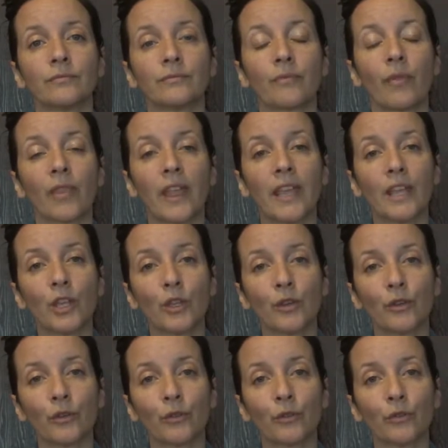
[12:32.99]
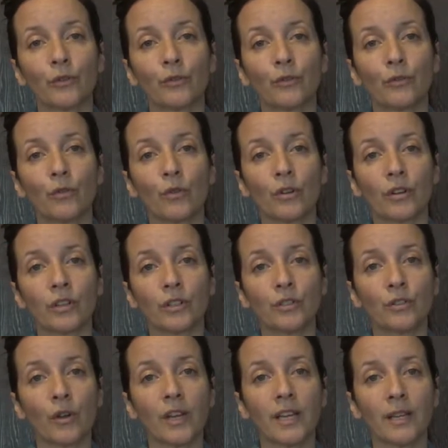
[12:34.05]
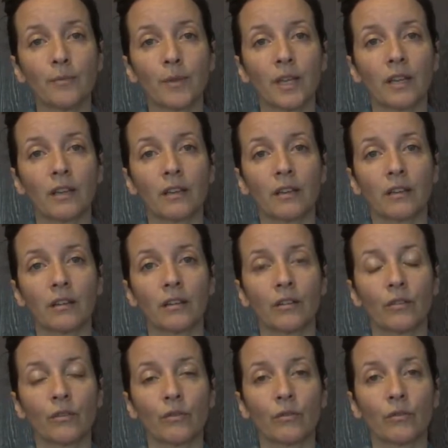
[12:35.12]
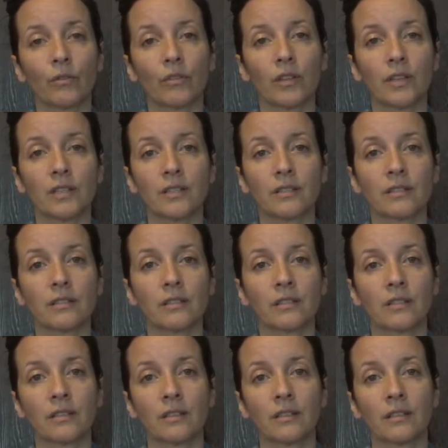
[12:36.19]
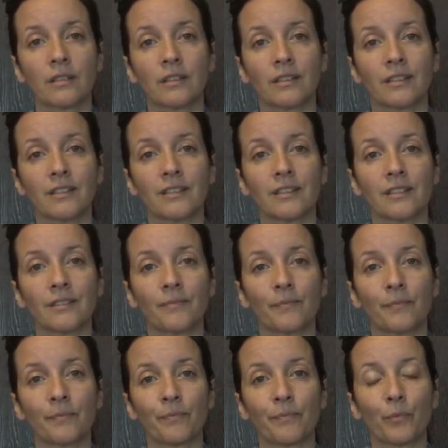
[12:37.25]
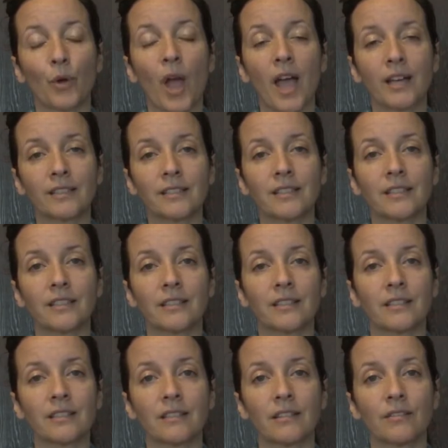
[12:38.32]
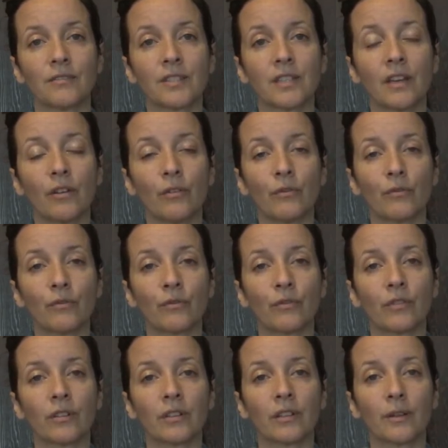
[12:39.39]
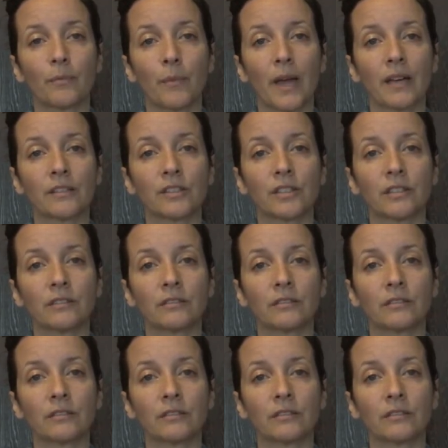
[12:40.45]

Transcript: Thank you for joining me for this practice of self-compassion.